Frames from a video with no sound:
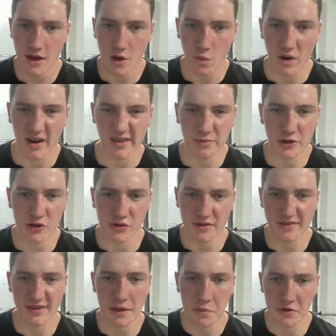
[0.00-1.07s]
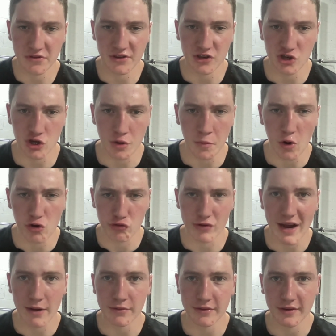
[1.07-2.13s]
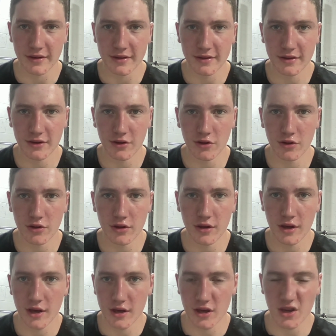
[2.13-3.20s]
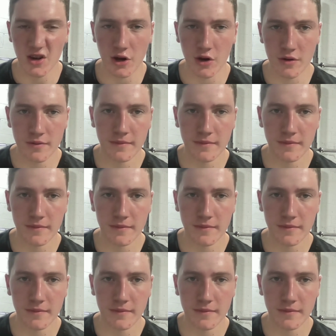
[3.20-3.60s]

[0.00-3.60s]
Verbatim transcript: Whereas when you're in semen retention, you're more grounded you know.